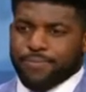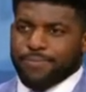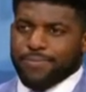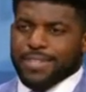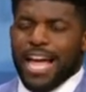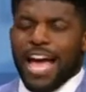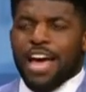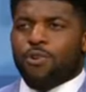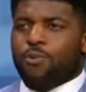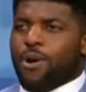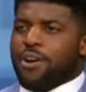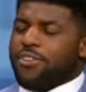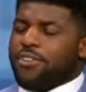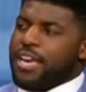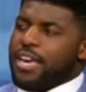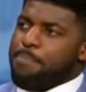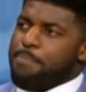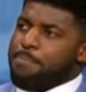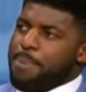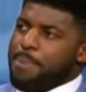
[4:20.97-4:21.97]
I don't want to
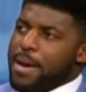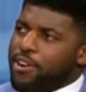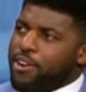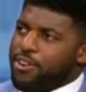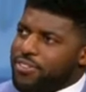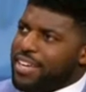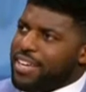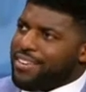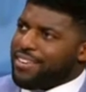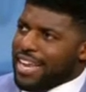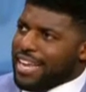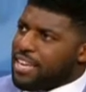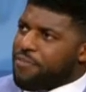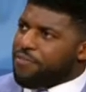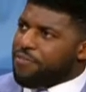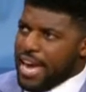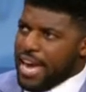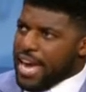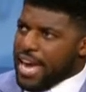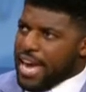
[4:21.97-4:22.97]
say embarrassing because I
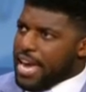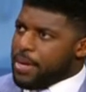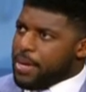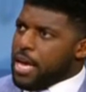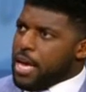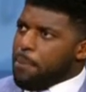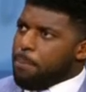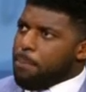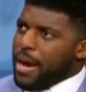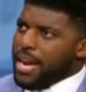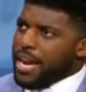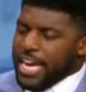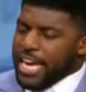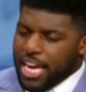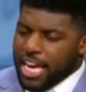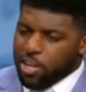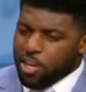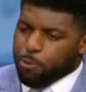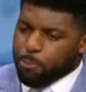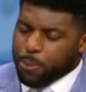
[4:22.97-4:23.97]
love Cam, but
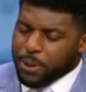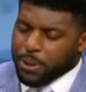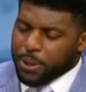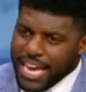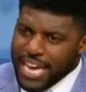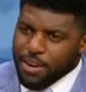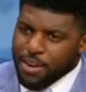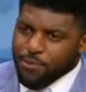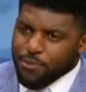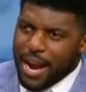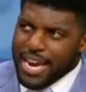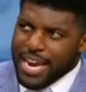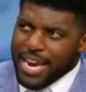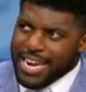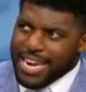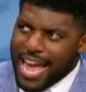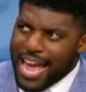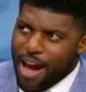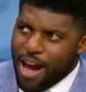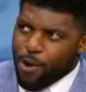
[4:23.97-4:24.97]
his play right
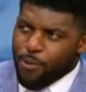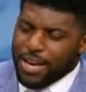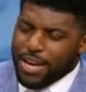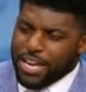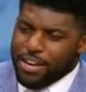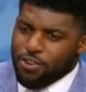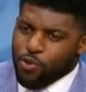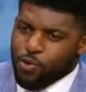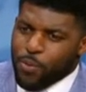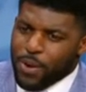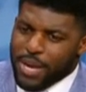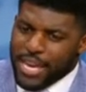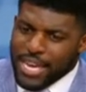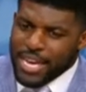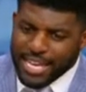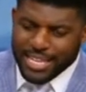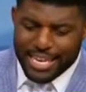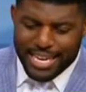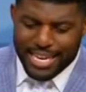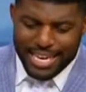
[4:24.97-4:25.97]
now in New
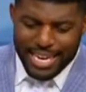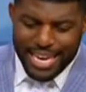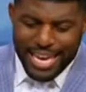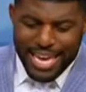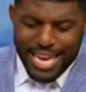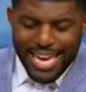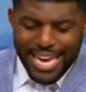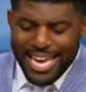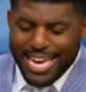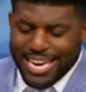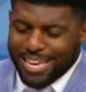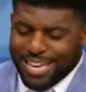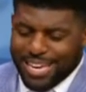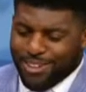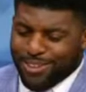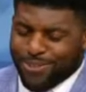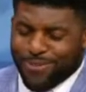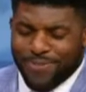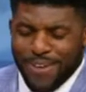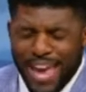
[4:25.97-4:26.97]
England, it is
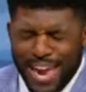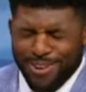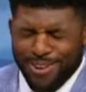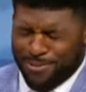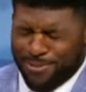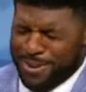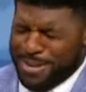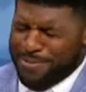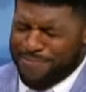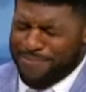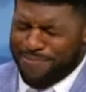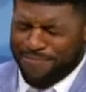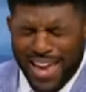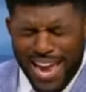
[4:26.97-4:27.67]
very, very,